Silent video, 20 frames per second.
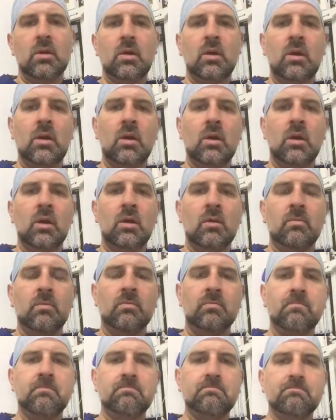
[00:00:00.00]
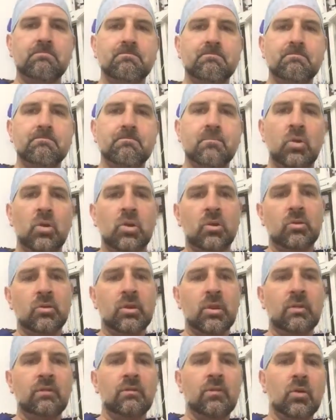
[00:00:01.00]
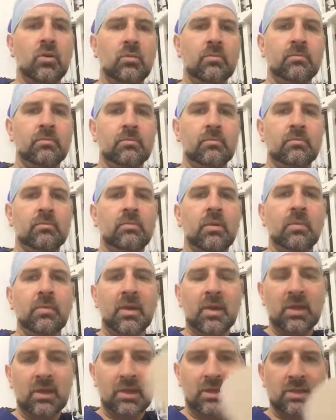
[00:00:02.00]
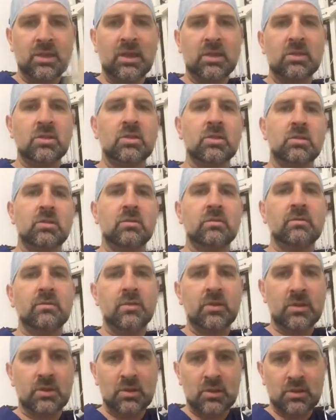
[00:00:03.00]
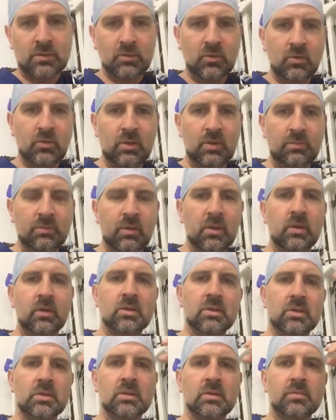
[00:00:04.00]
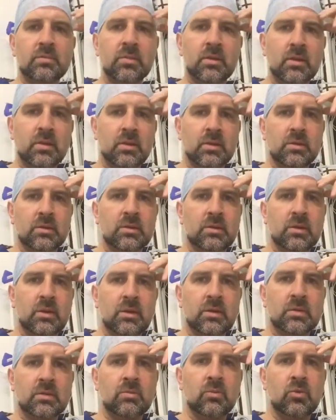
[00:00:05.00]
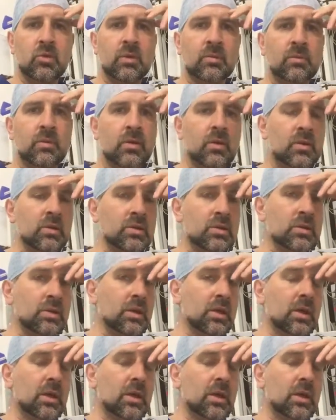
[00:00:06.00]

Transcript: um, polyurethane foam by making it textured versus smooth implants because uh, smooth implants